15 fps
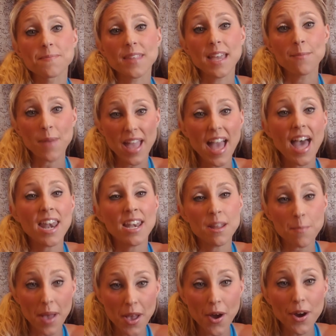in my head and
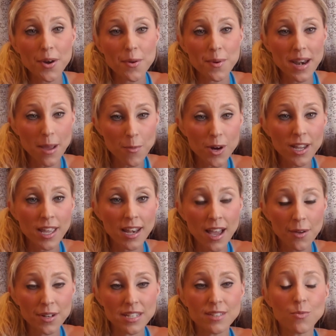in my heart when I'm working
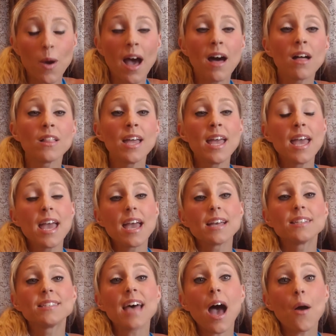out as well,
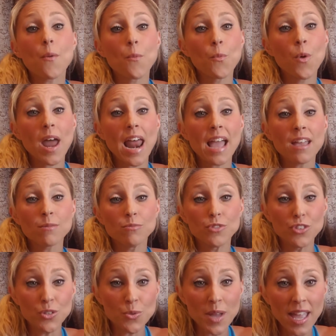is that what I am
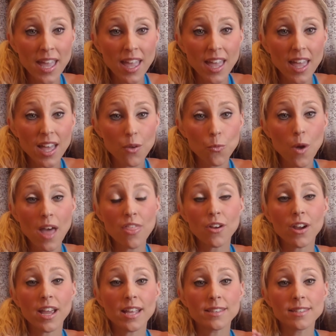doing, whether
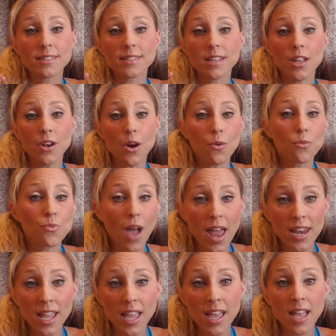it's,
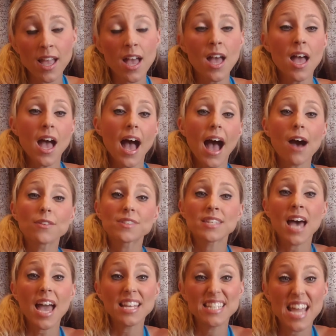running
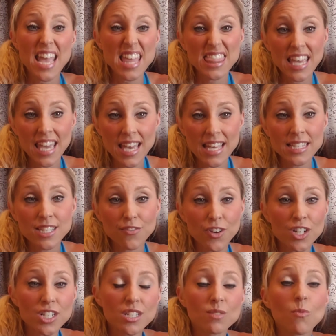outside, taking the kids for
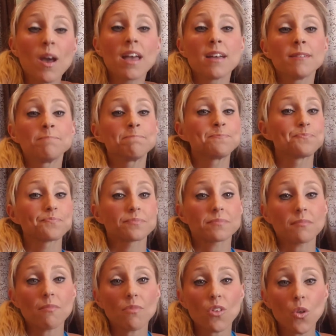a swim,
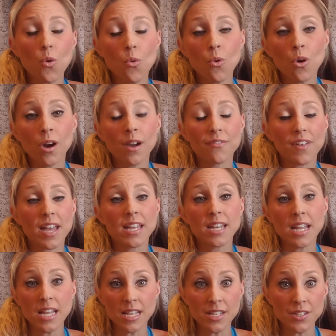or if it
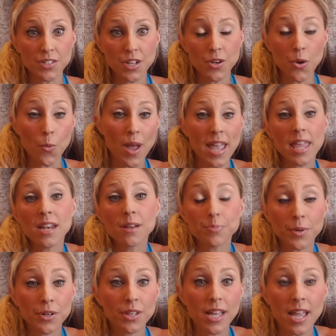is, waking up
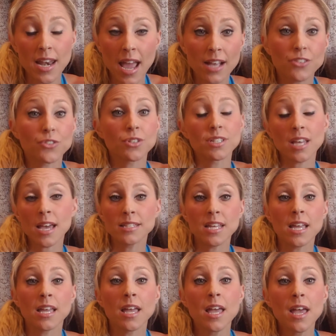early and
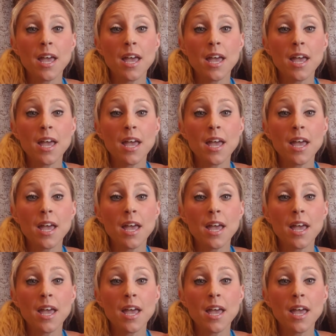exercising